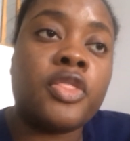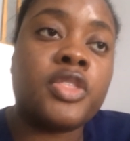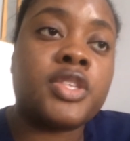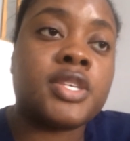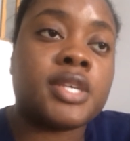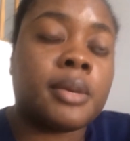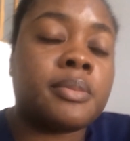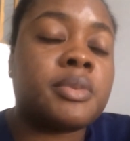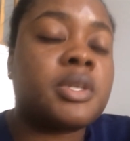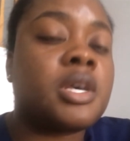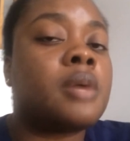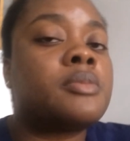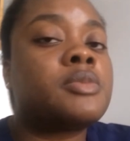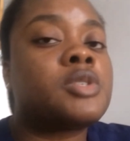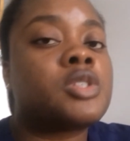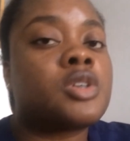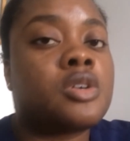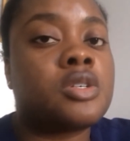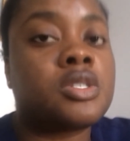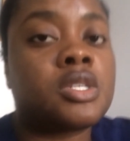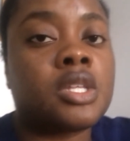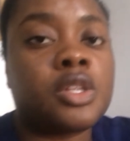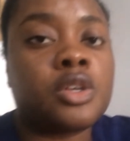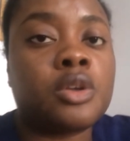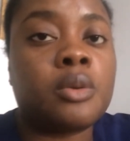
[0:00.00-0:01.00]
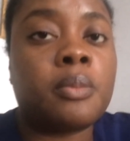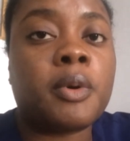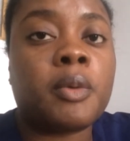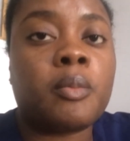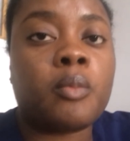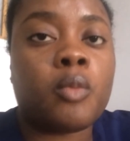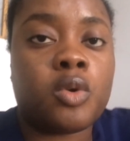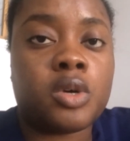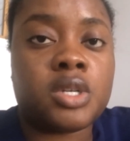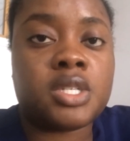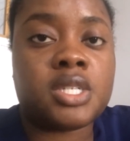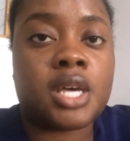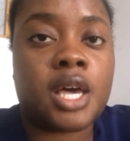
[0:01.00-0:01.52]
Sometimes there's a little bit
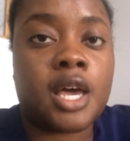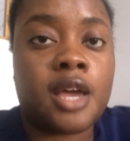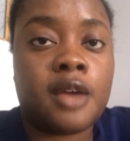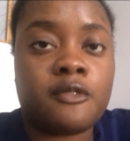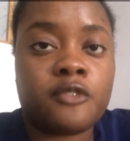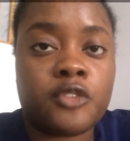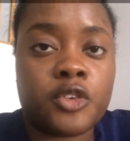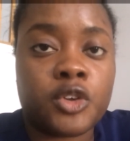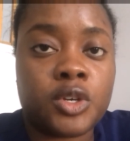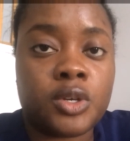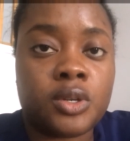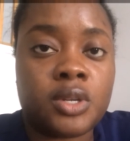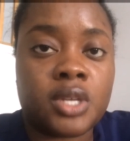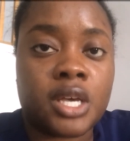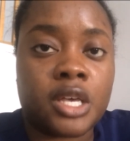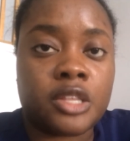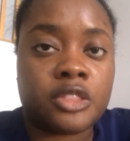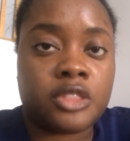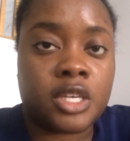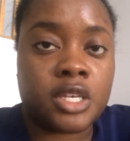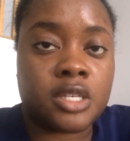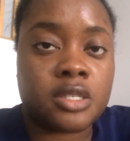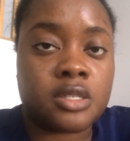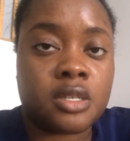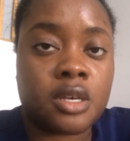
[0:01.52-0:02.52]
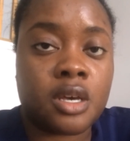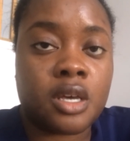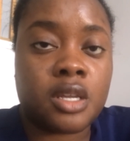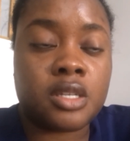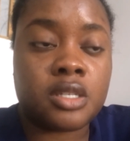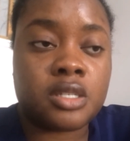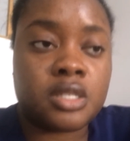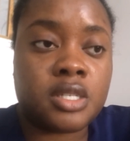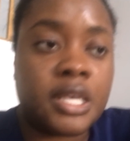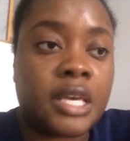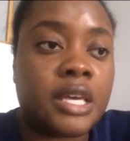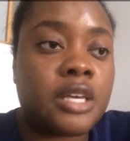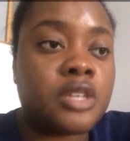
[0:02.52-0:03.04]
more time for you to get things
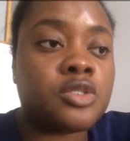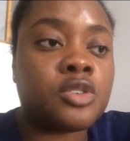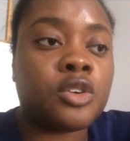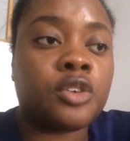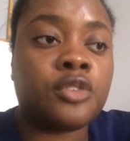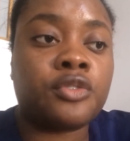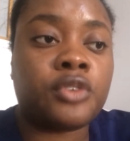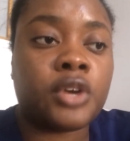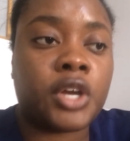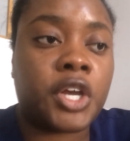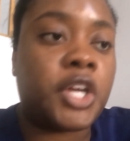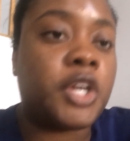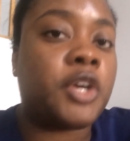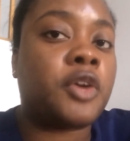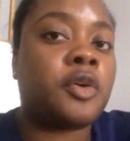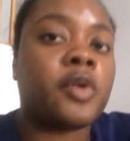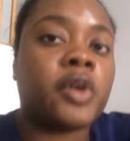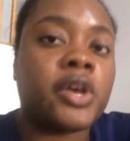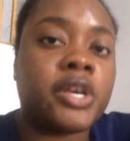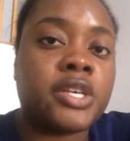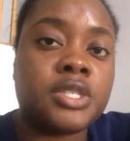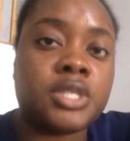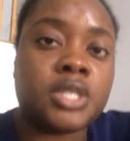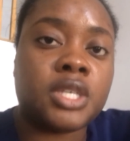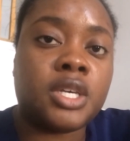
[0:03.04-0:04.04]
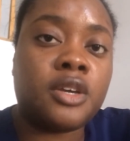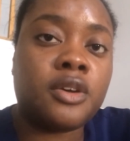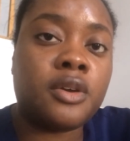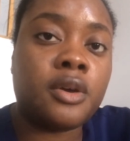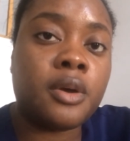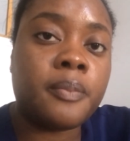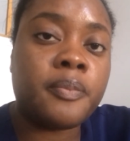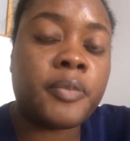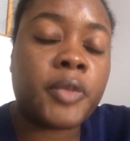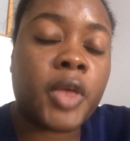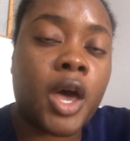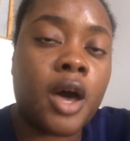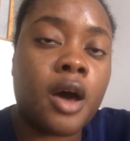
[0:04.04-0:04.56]
done. Days are very crazy,
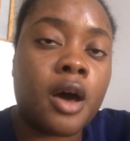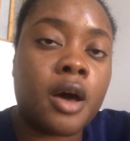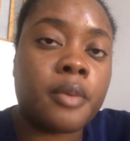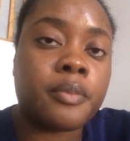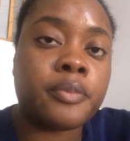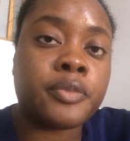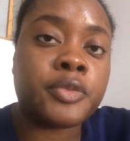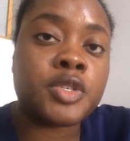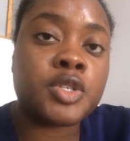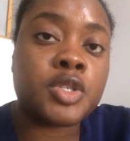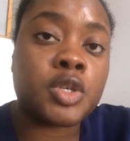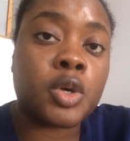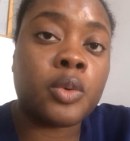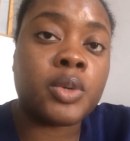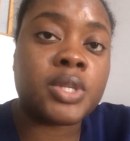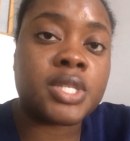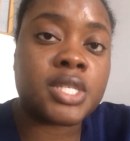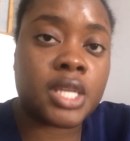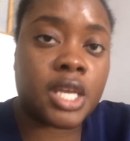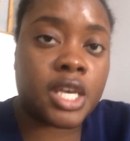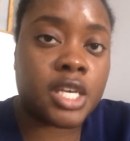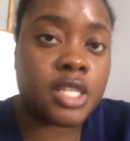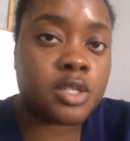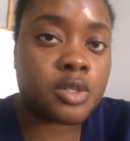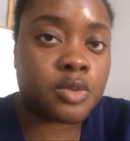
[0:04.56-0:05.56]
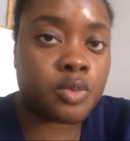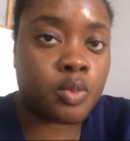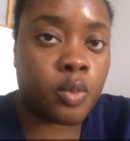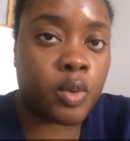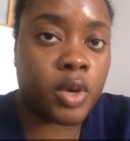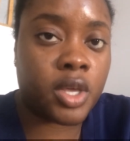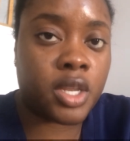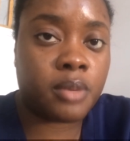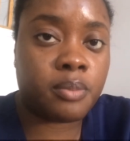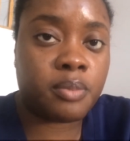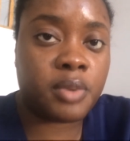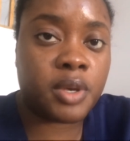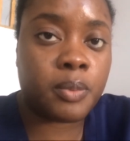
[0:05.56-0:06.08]
so it's nice
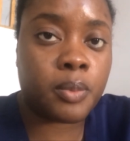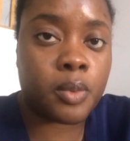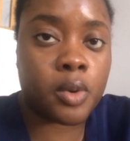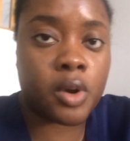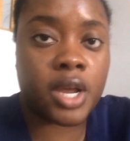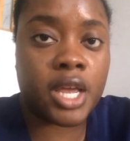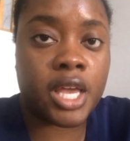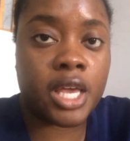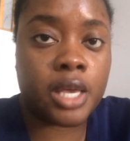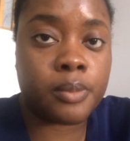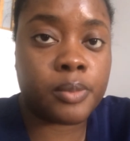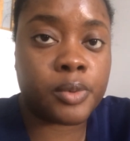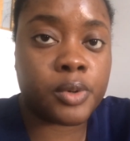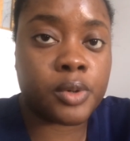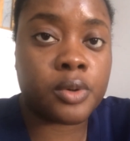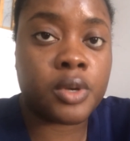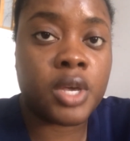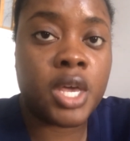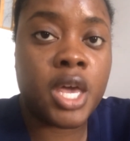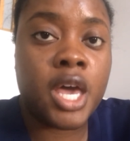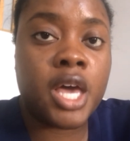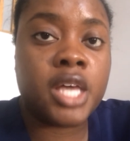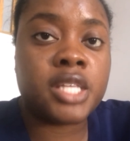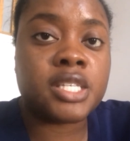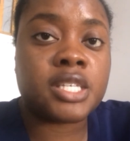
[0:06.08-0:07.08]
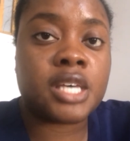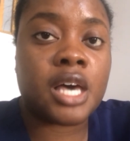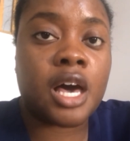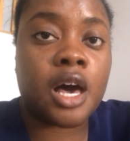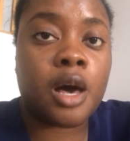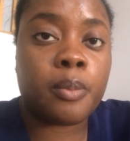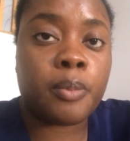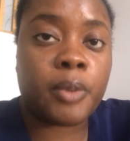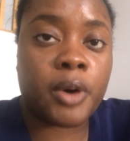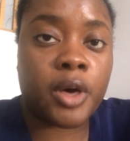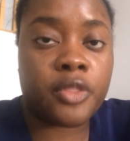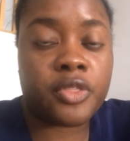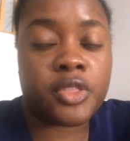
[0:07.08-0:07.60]
when people are able to
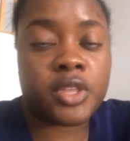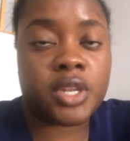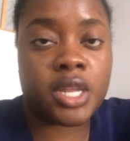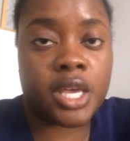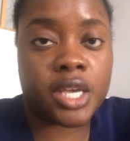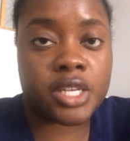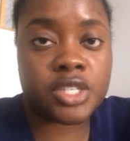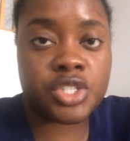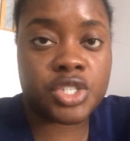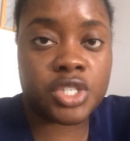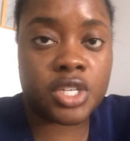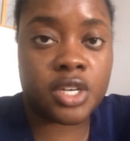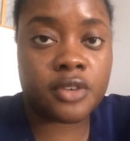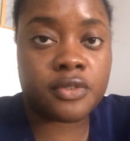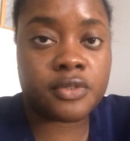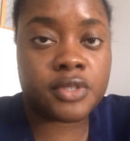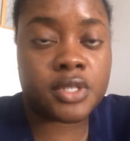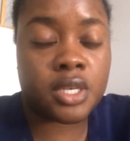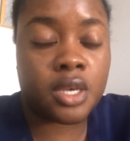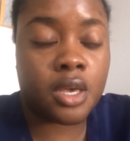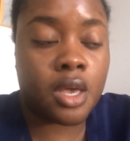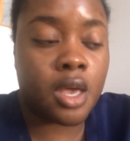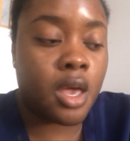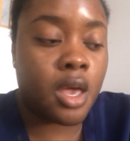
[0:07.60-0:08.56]
help out the next shift.